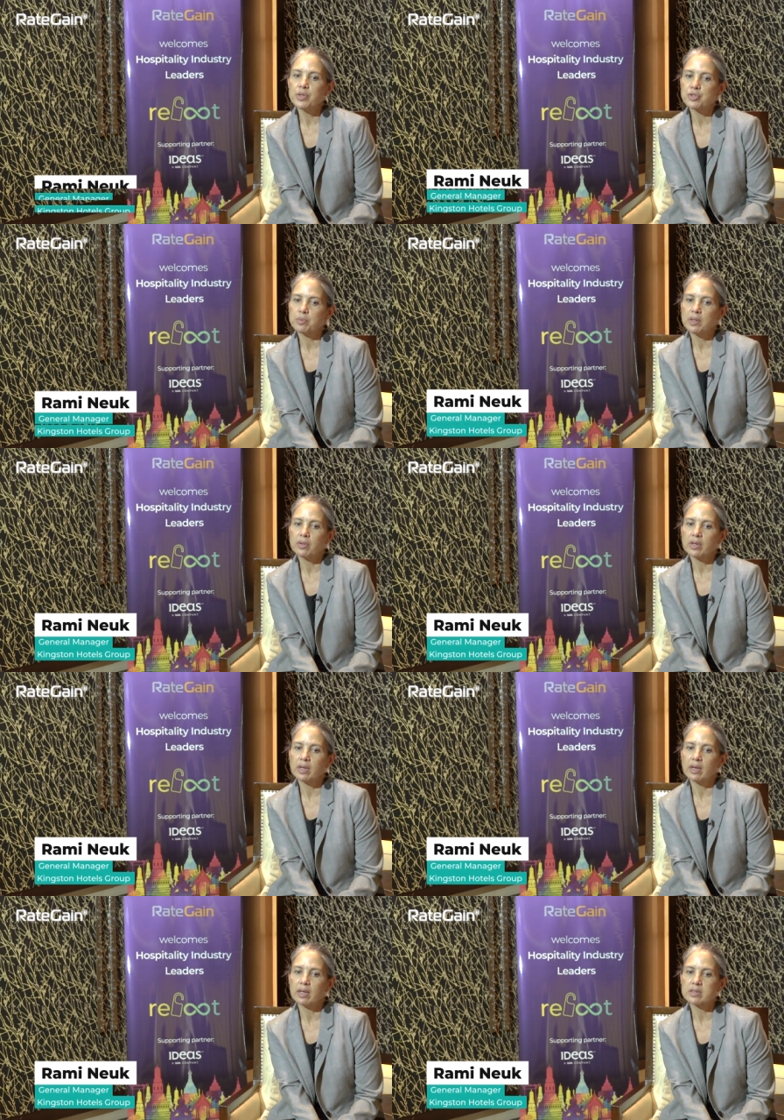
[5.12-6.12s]
we should be
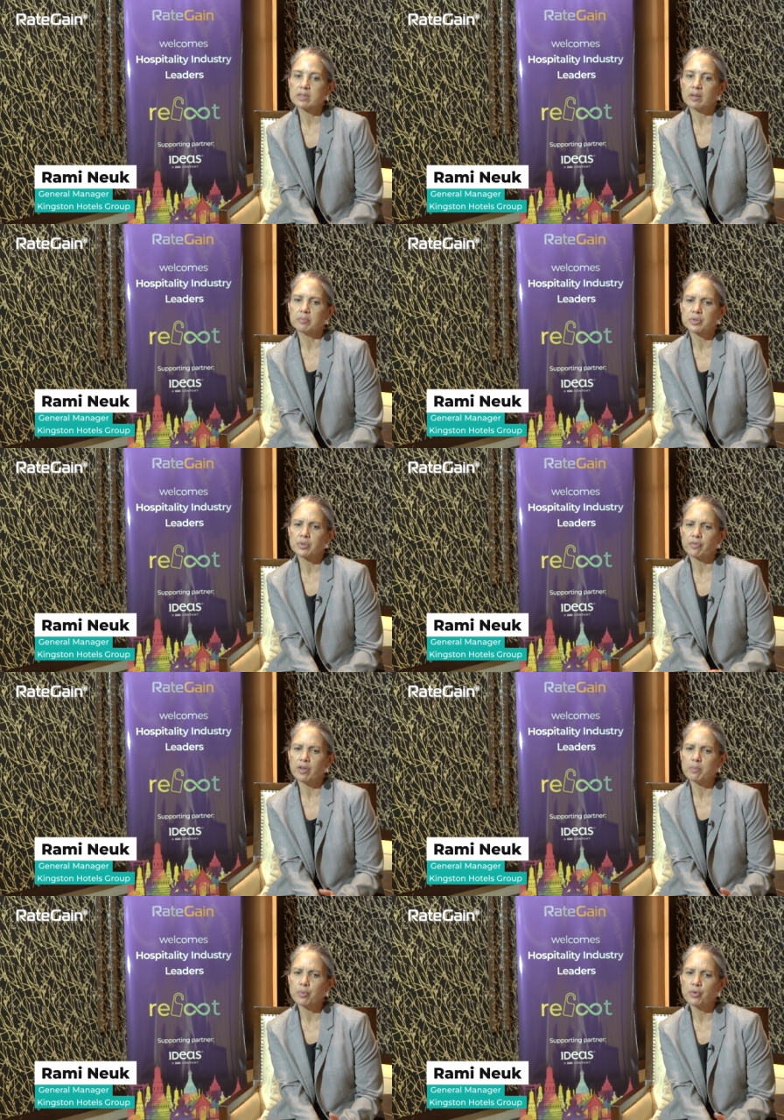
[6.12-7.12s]
looking at sort of
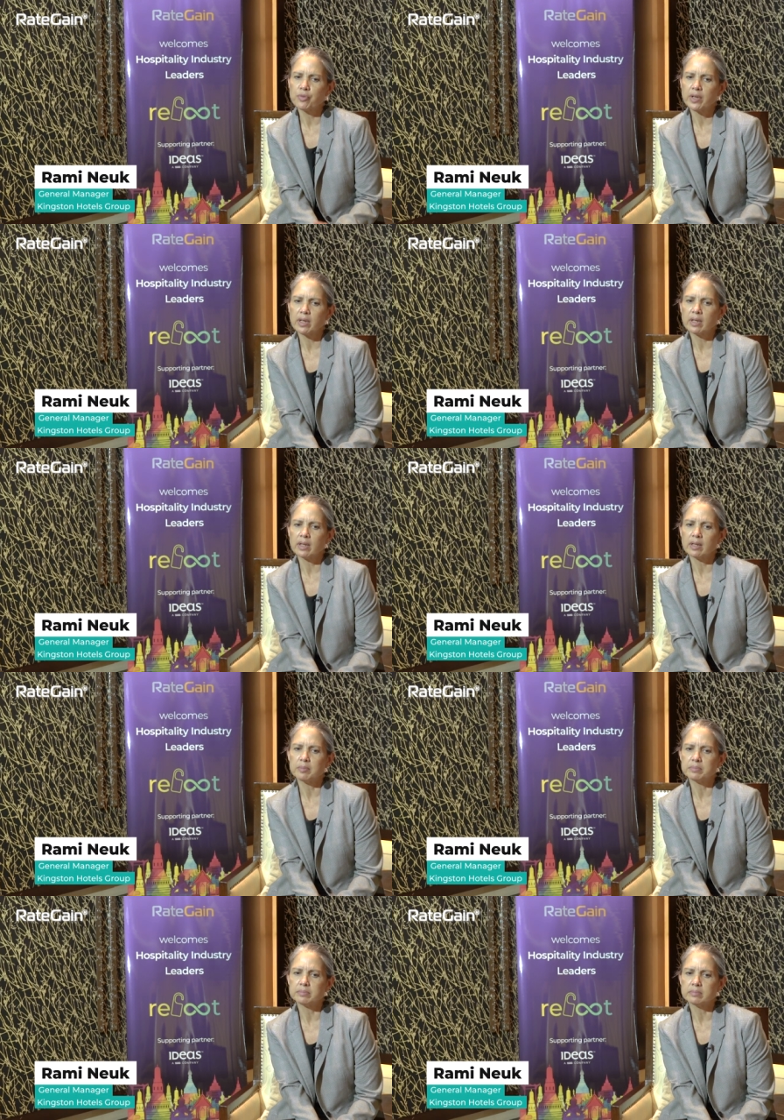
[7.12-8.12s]
improving
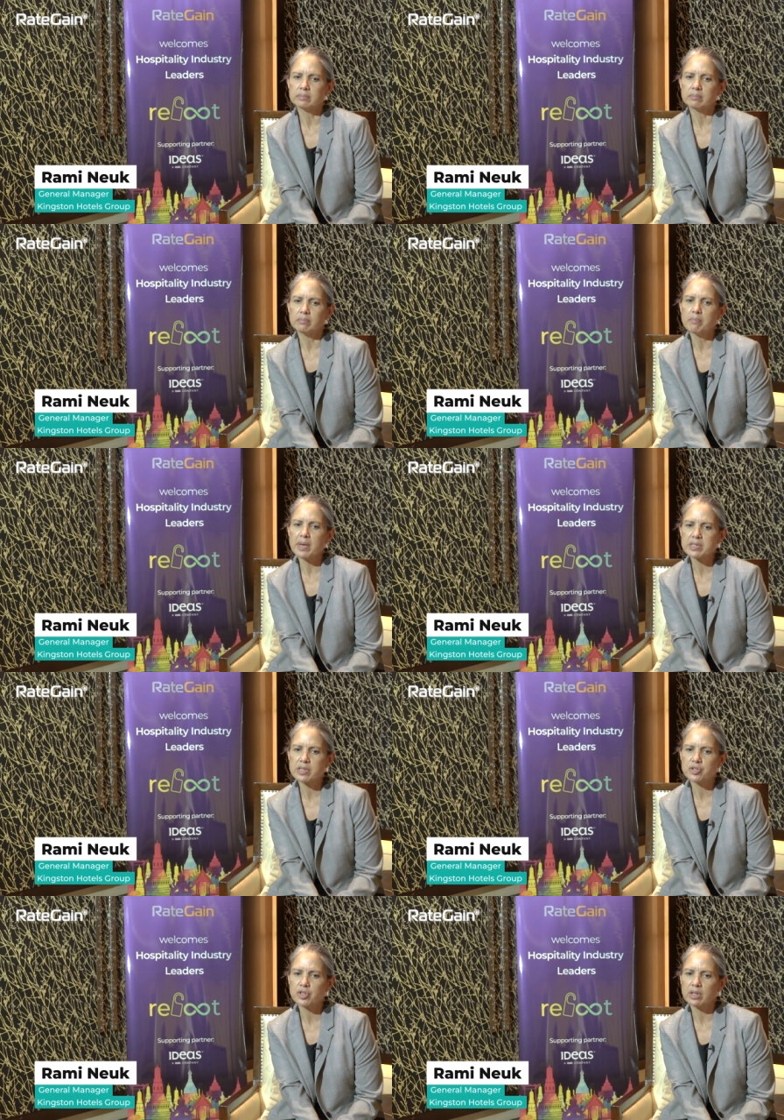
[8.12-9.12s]

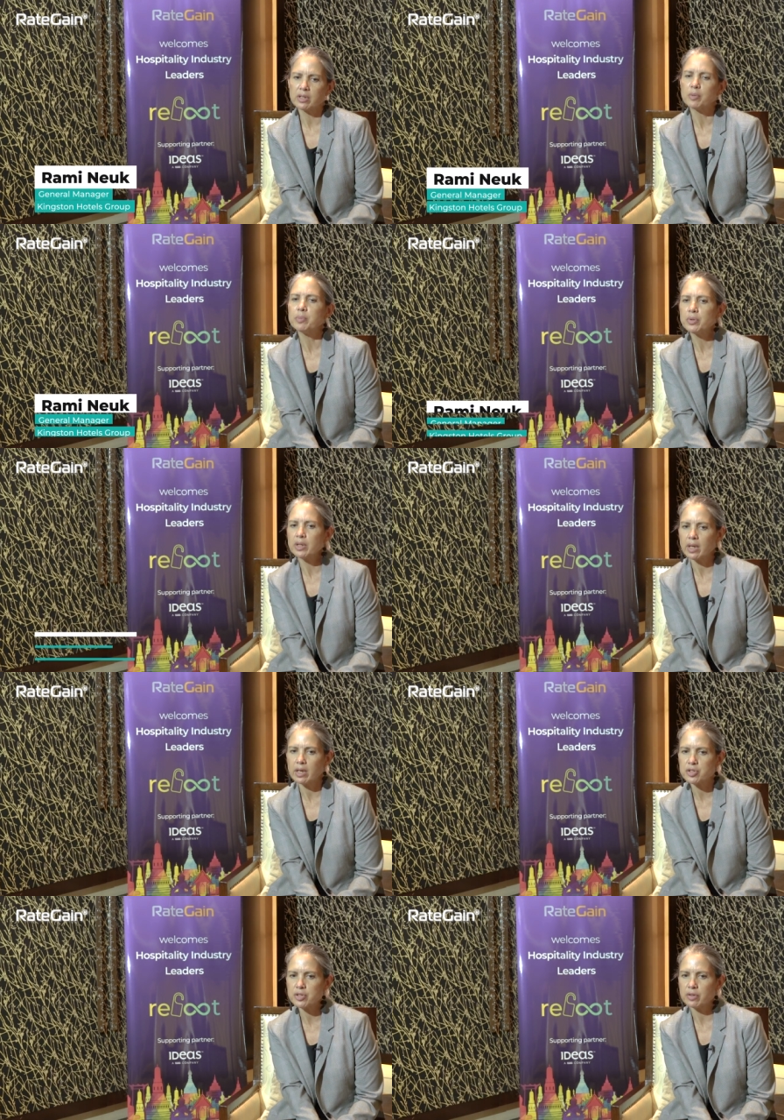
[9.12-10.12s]
messaging,
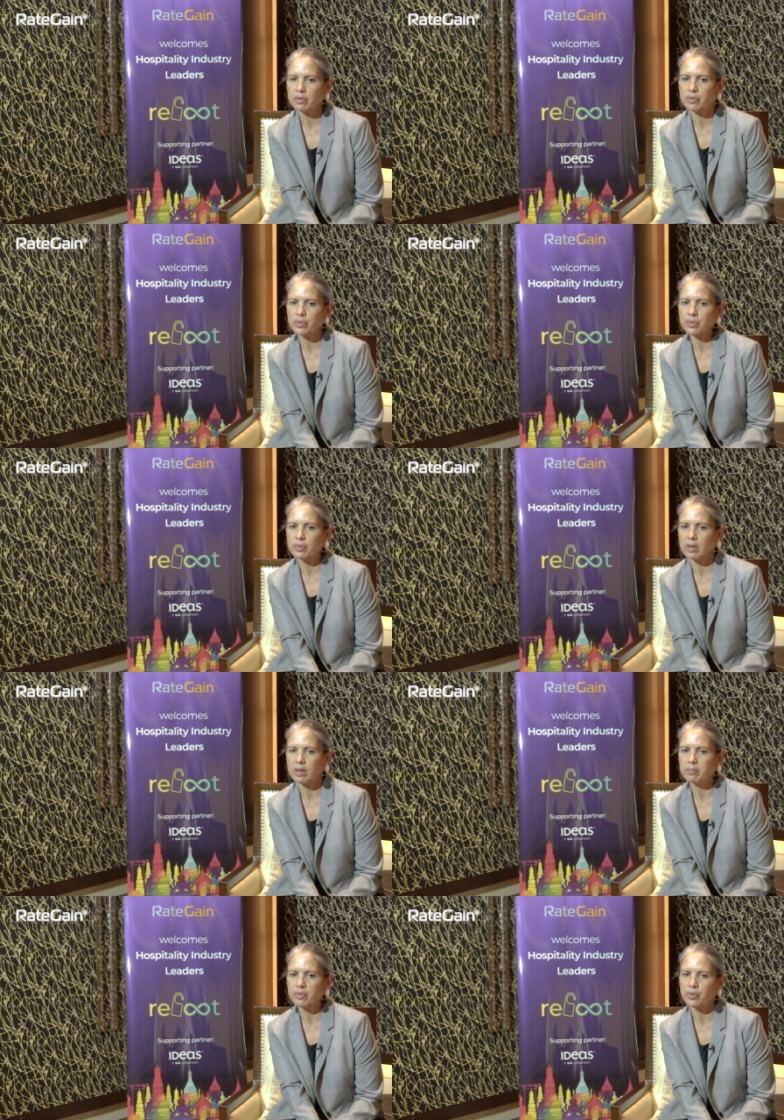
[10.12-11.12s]
communication through
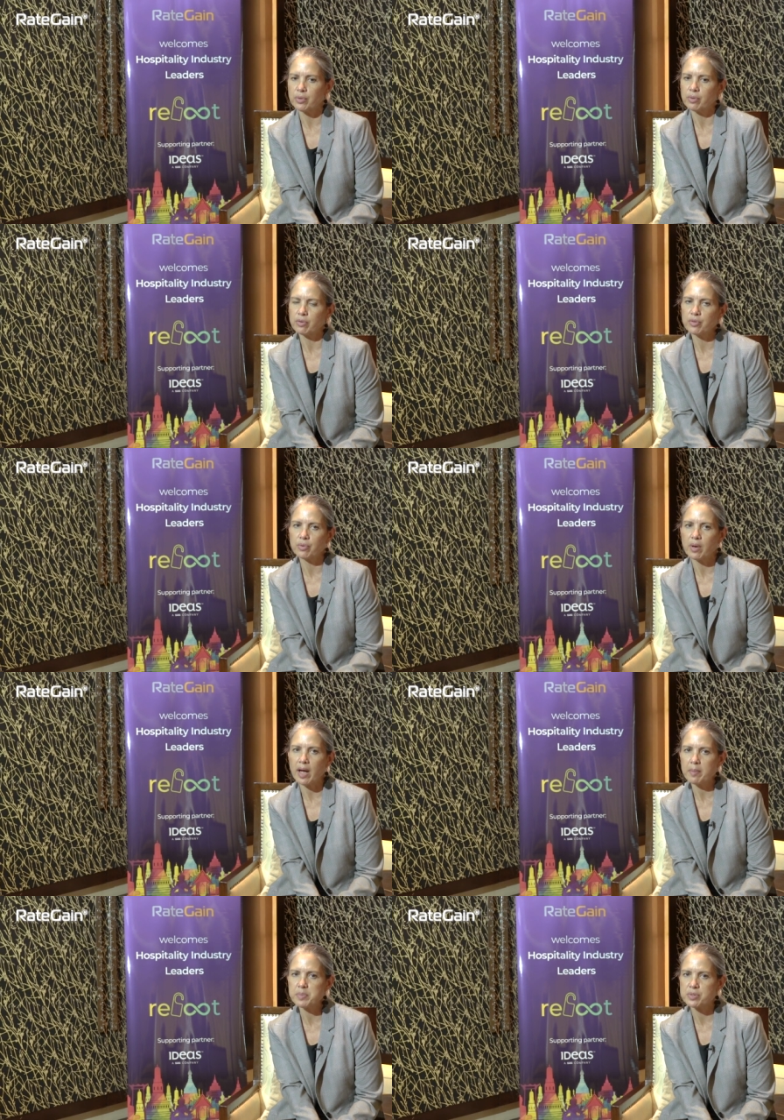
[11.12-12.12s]
through
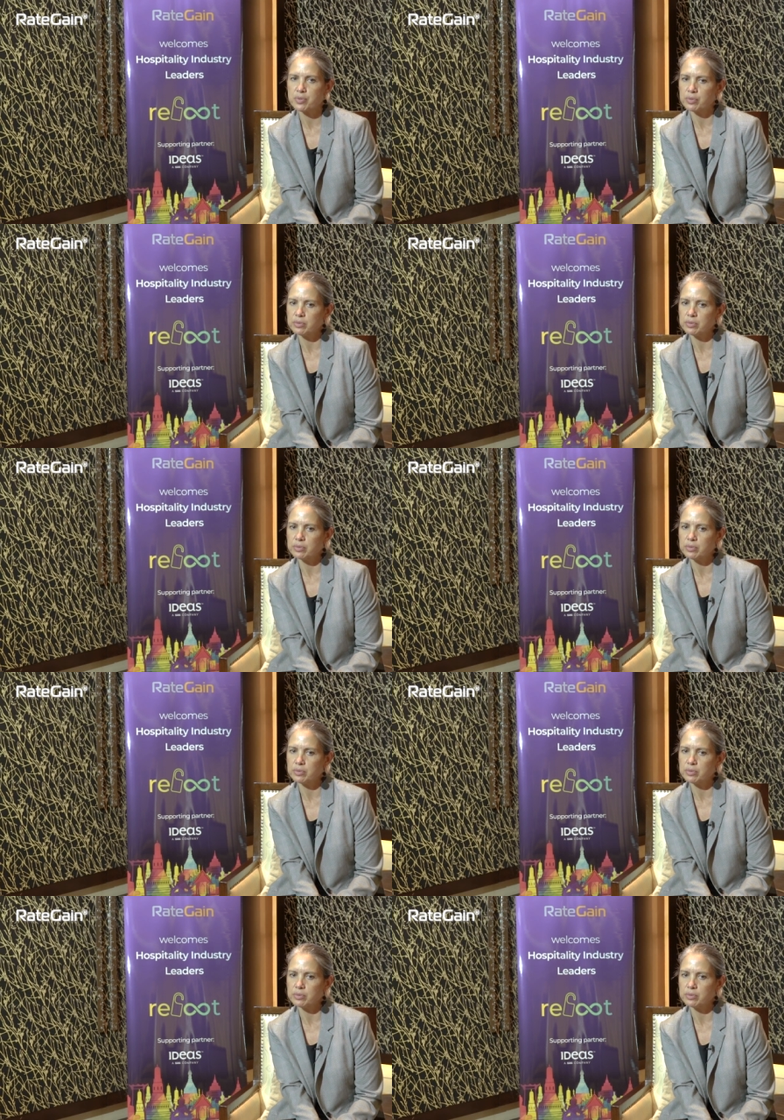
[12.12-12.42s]
apps.